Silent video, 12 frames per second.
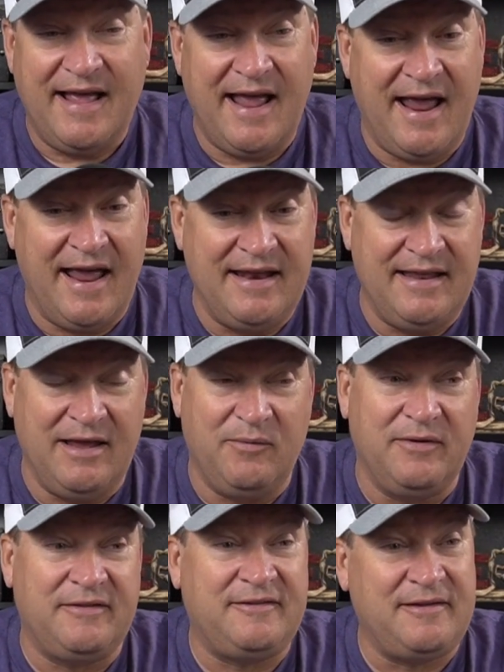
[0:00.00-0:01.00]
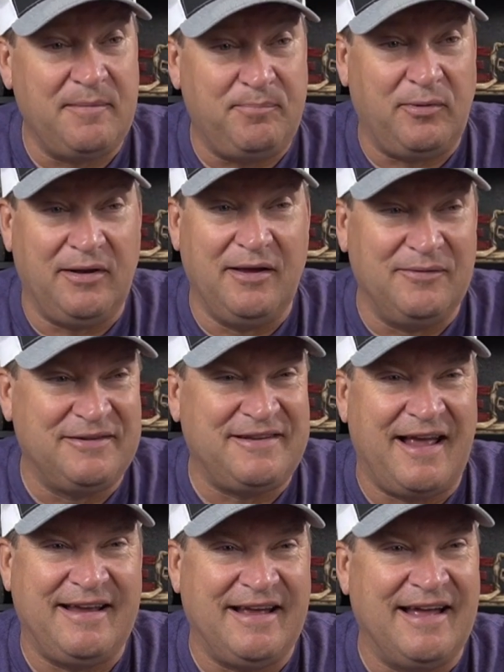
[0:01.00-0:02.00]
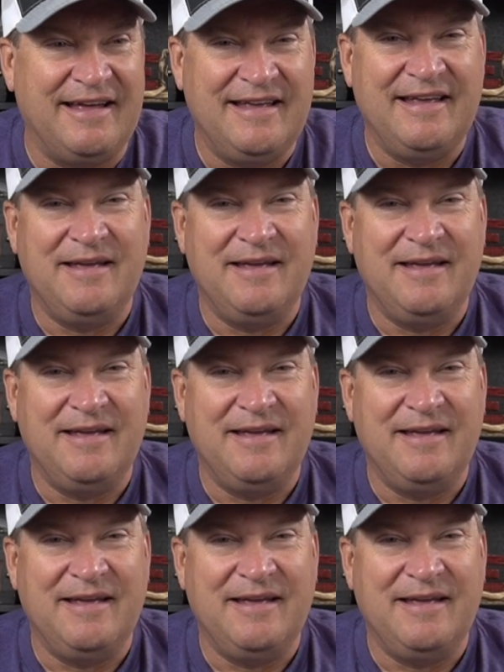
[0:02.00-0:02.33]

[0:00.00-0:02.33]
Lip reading: And it was simple. It was like a